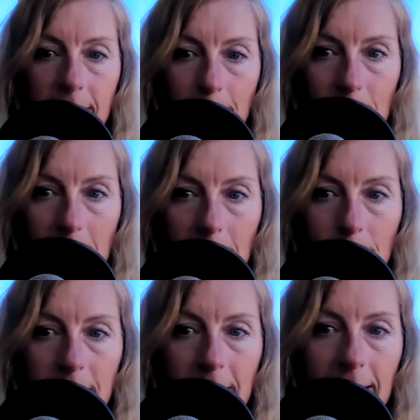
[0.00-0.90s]

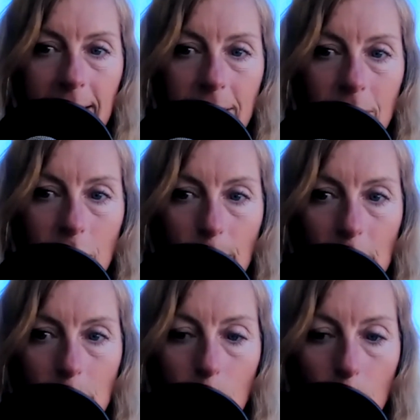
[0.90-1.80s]
symptoms and so
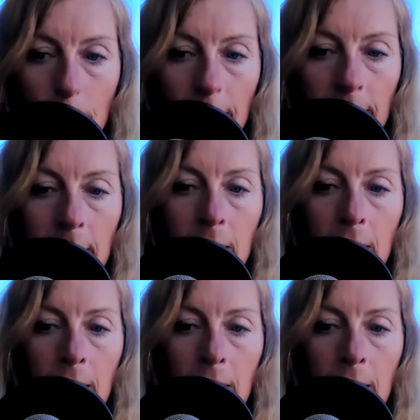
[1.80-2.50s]
much more.